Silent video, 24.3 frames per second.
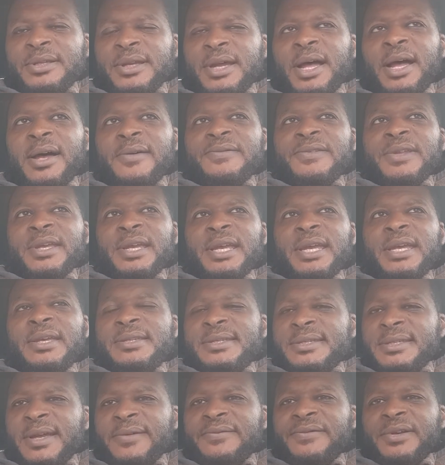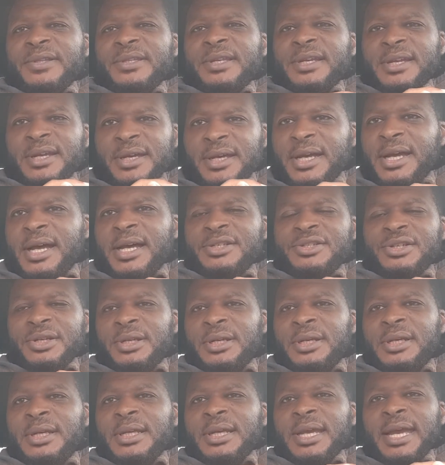after he suffered the concussion
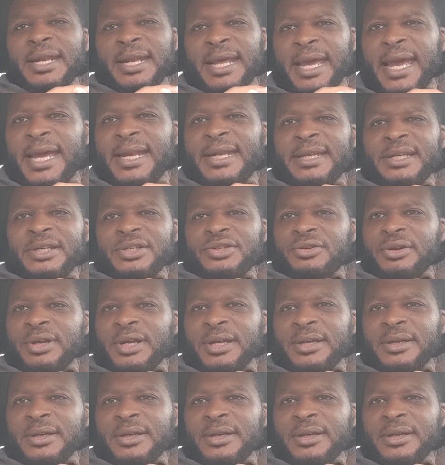and a head injury?